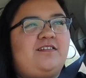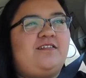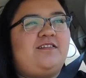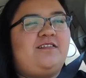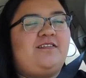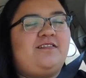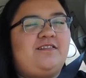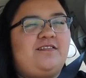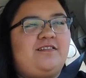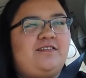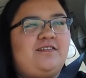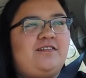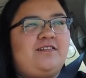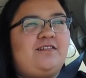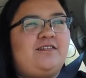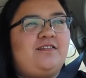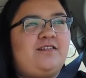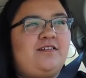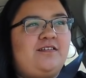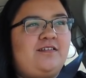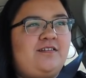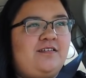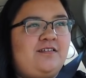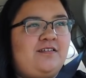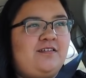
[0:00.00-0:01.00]

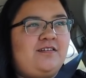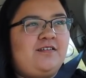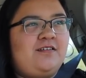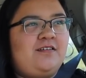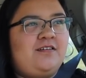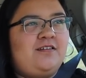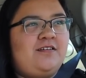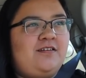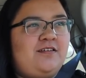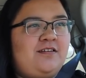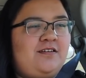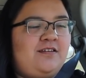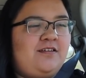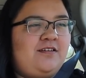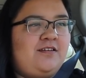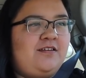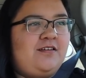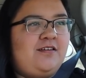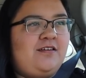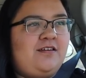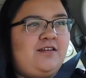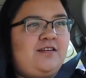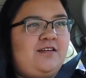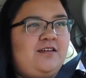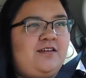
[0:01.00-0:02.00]

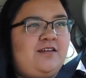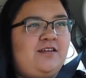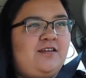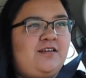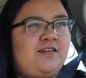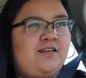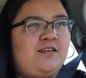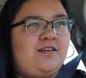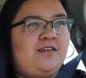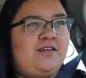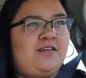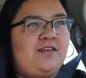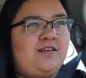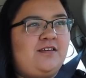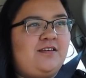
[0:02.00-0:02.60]
This person isn't speaking.